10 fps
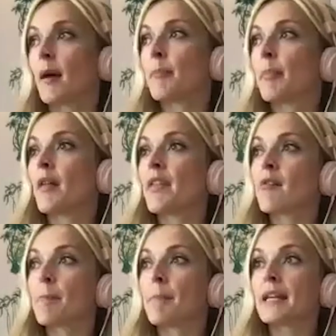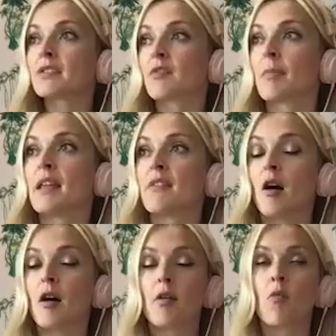But there are bits of me that
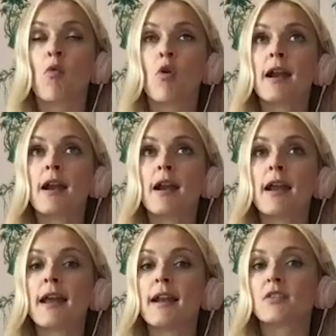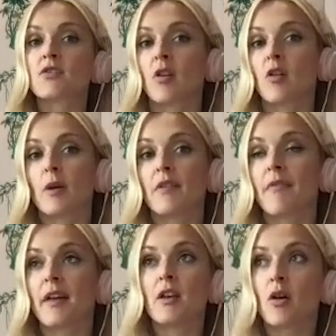I really struggle with. And
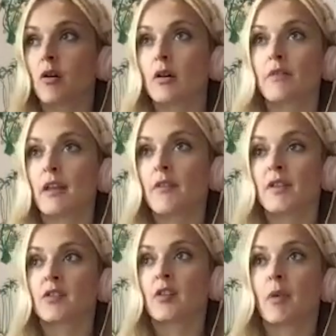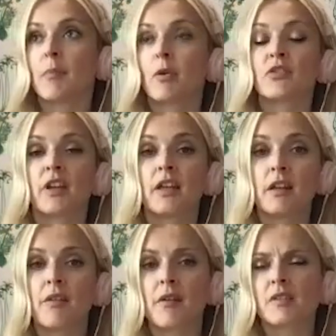they're nothing to do with my body. You
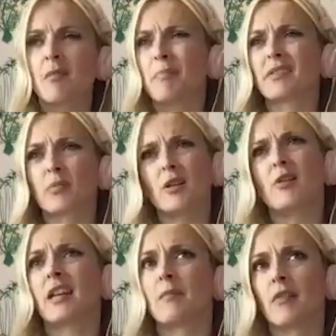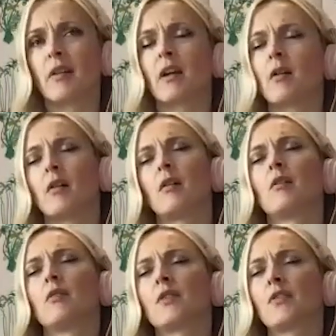know, there are some bits where you look in the mirror and go,
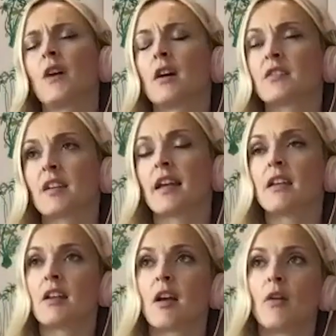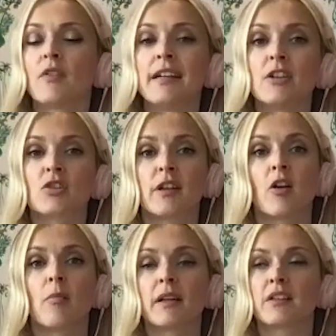oh, for fuck's sake, you know, I've literally got,
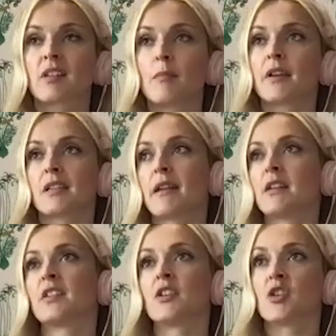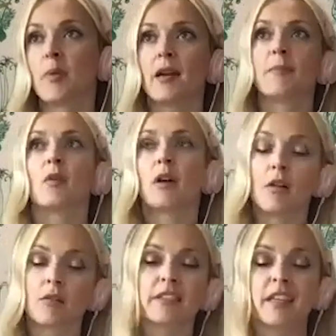my stomach is made of tissue paper.
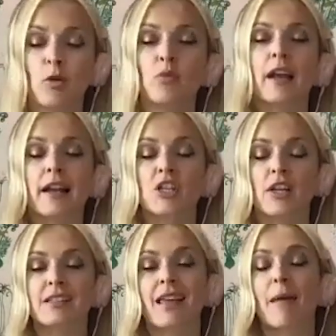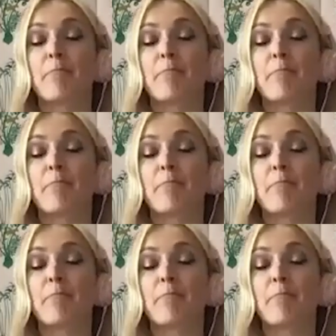I'll tick all the cliches there.